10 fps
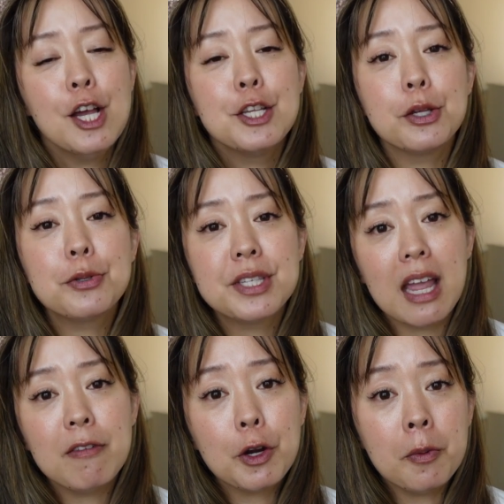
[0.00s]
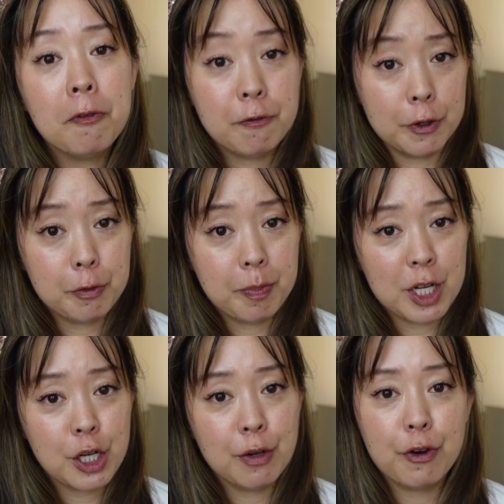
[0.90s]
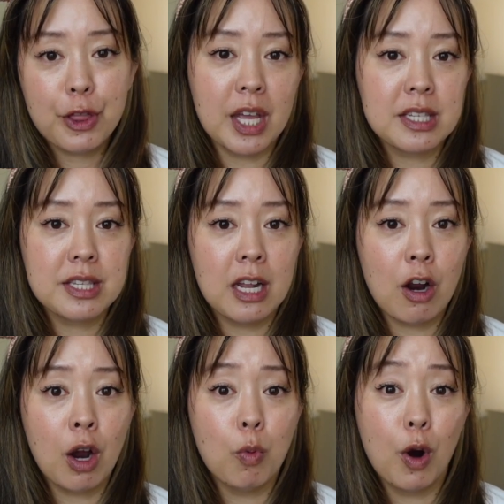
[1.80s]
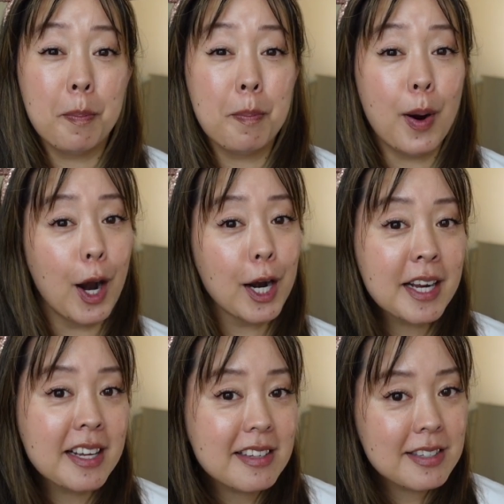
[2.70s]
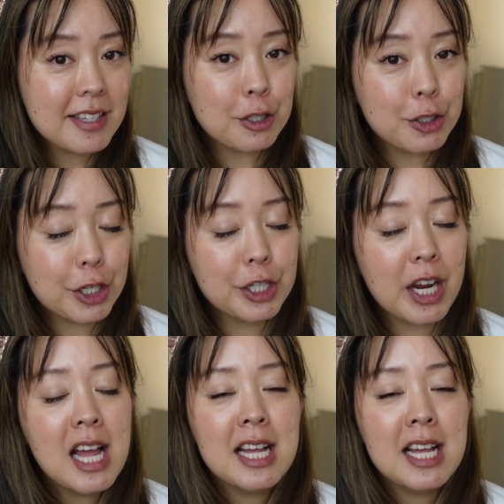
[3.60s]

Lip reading: So save your food budget for things that are more park centered,